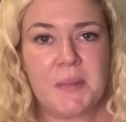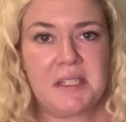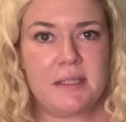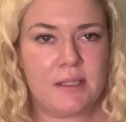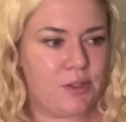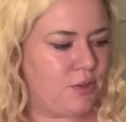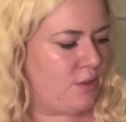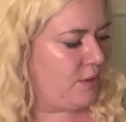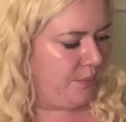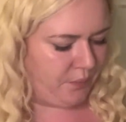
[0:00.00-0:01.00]
my
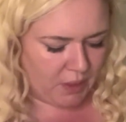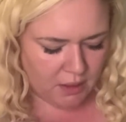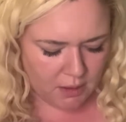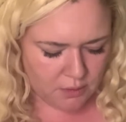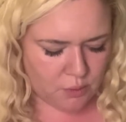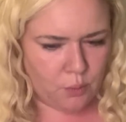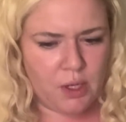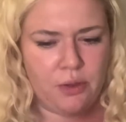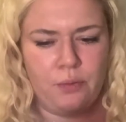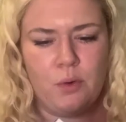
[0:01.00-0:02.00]
scissors? So
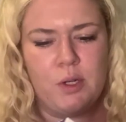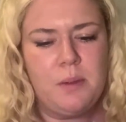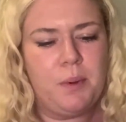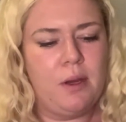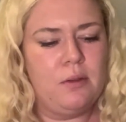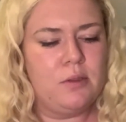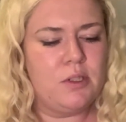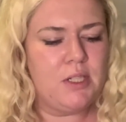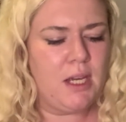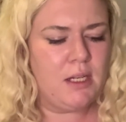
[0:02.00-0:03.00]
worth £40,
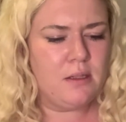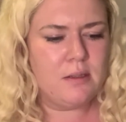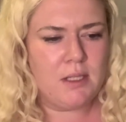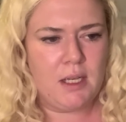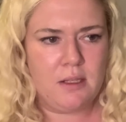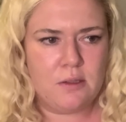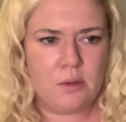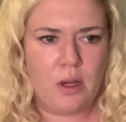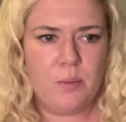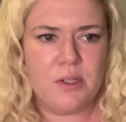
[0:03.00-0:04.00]
10 inside.
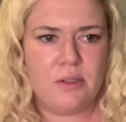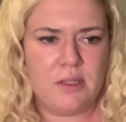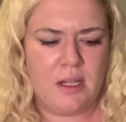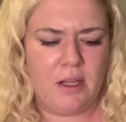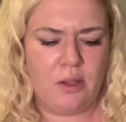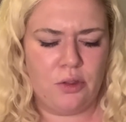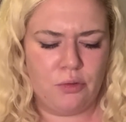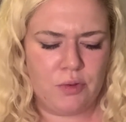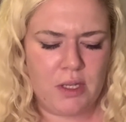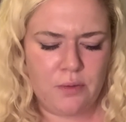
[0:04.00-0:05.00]
So how much is that, like
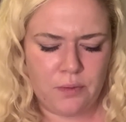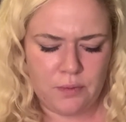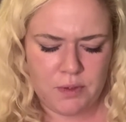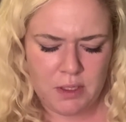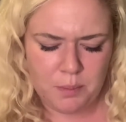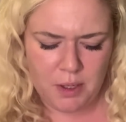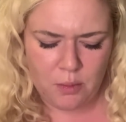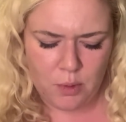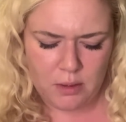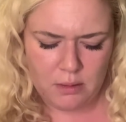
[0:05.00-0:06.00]
£3.50 per
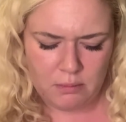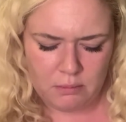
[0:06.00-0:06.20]
one?